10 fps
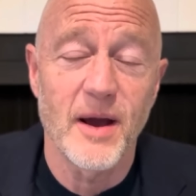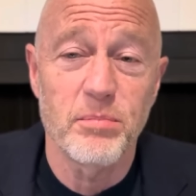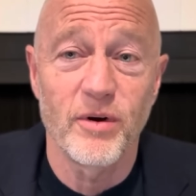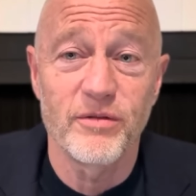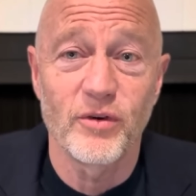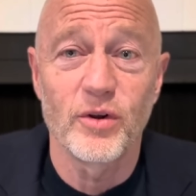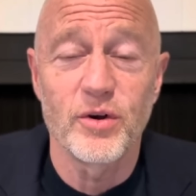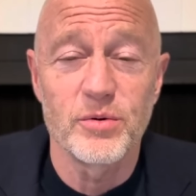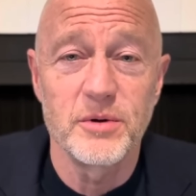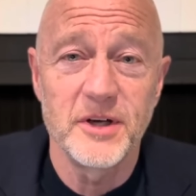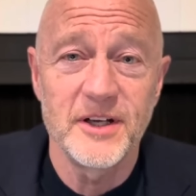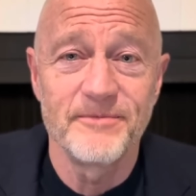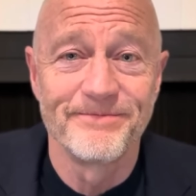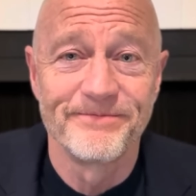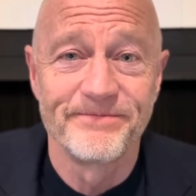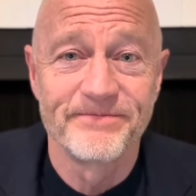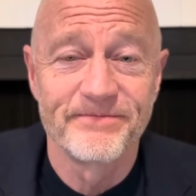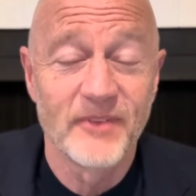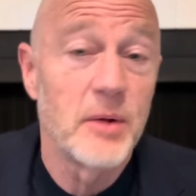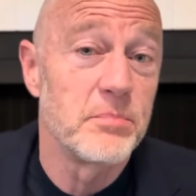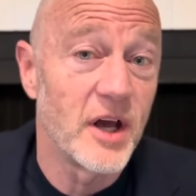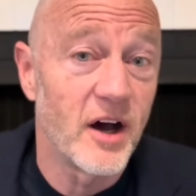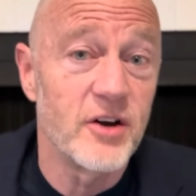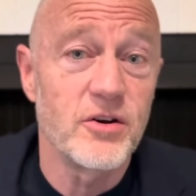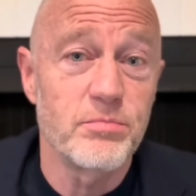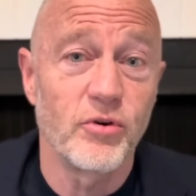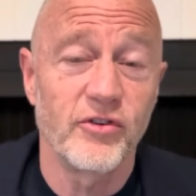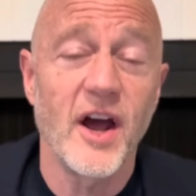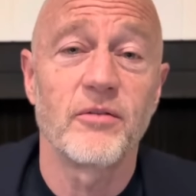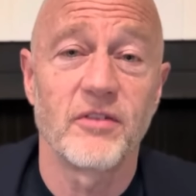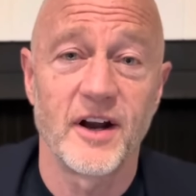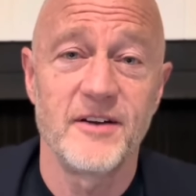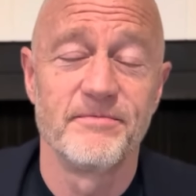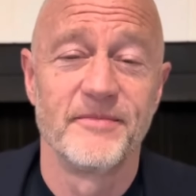that portfolio would be? Be 100%, right?